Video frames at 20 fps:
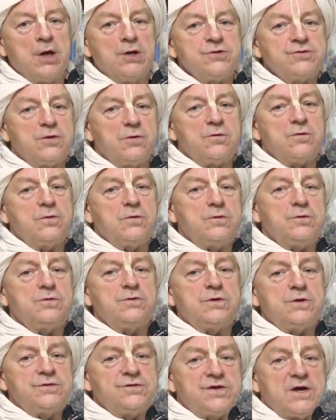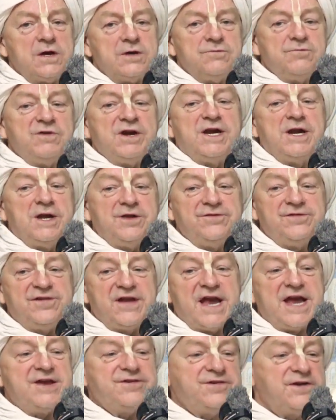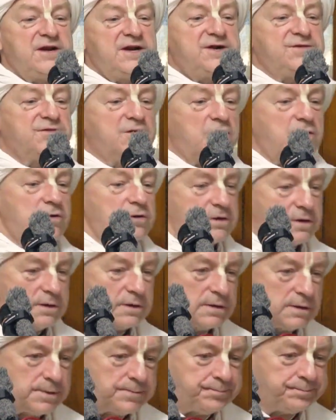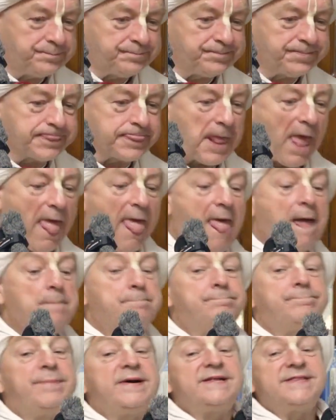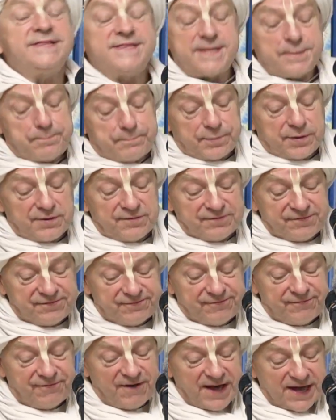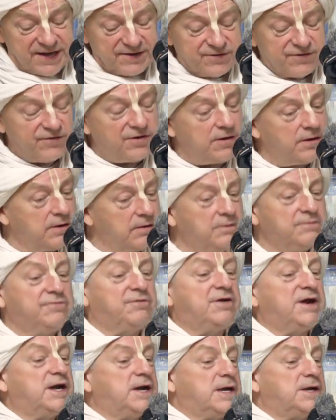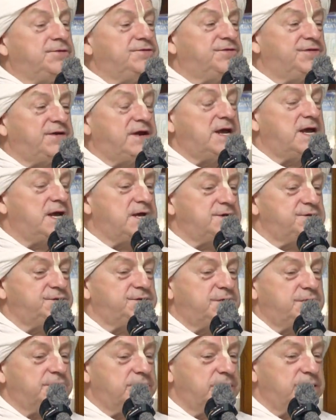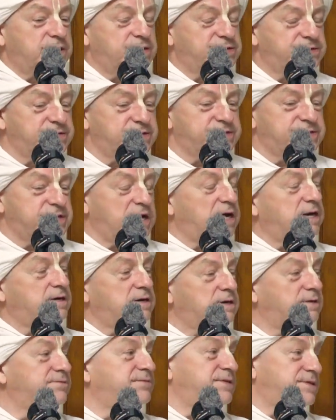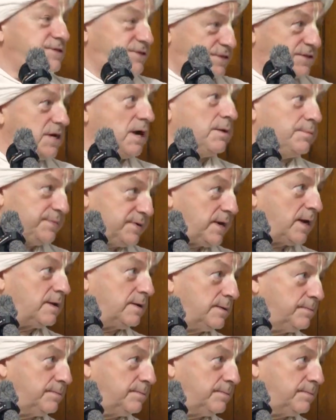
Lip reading: So certain renunciation is good, but the perfection of renunciation is the title of this chapter.